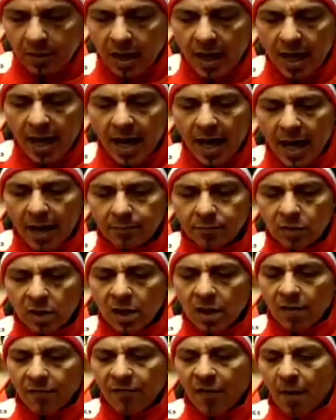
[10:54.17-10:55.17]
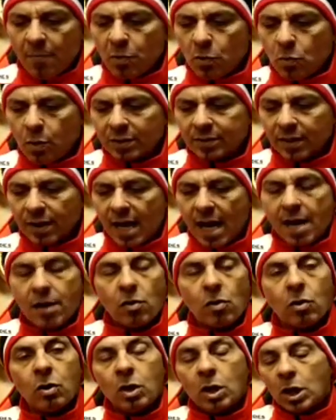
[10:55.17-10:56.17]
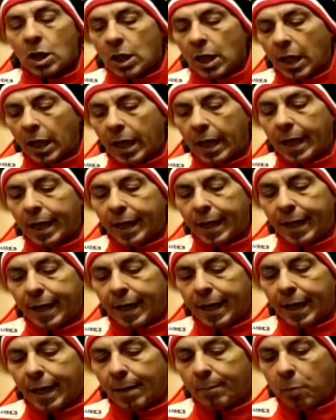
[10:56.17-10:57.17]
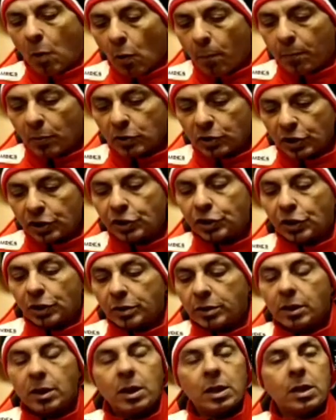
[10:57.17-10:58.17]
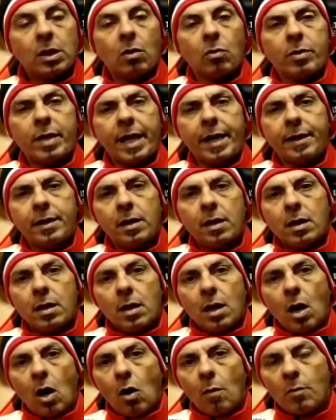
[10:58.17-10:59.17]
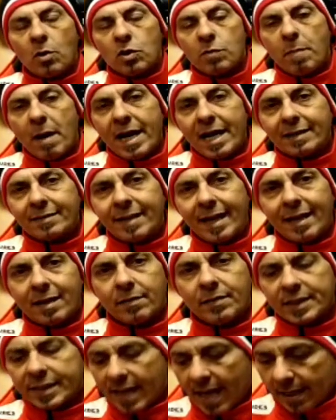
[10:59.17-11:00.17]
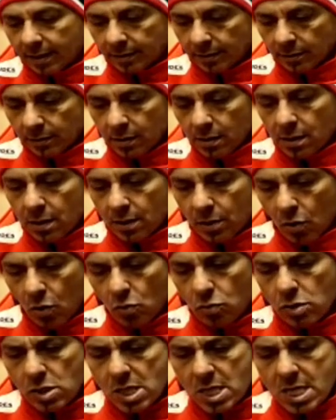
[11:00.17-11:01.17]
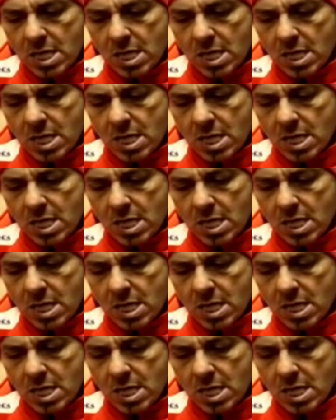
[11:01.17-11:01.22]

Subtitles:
Fabio Quartararo pole position, okay, almost by a tenth of a second. So